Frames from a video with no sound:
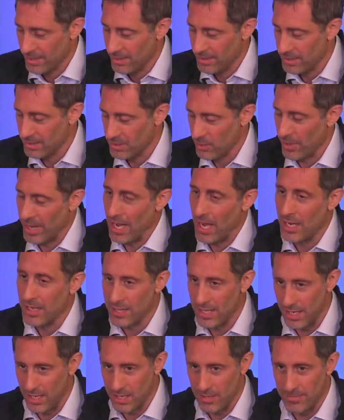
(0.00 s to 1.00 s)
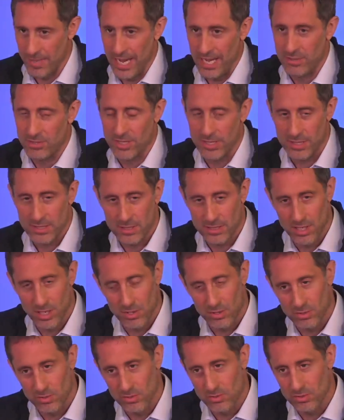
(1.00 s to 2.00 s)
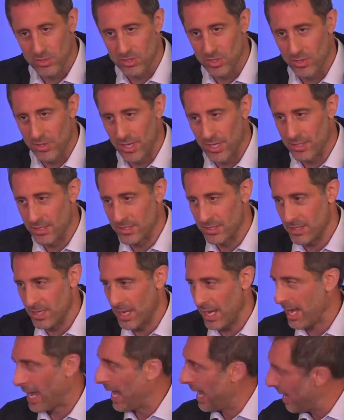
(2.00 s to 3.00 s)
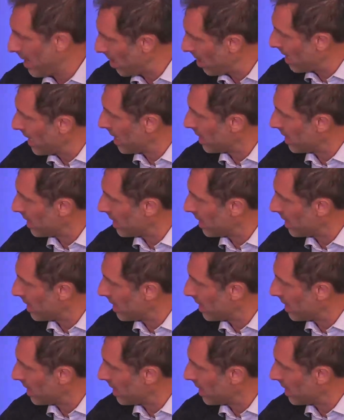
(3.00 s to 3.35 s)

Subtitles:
the way I think about it, so there's AI,